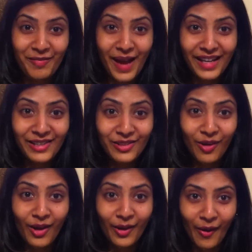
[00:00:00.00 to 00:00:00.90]
So I'm back in
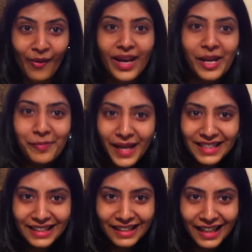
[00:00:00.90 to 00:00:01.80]
Toronto and I
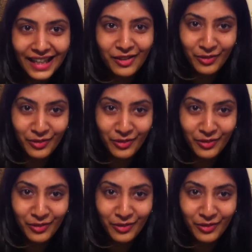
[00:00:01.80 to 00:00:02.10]
basically